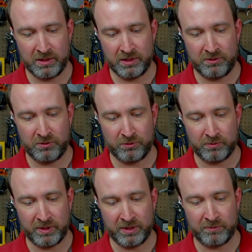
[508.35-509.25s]
it turns
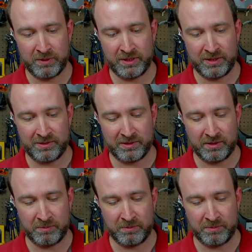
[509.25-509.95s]
red when it's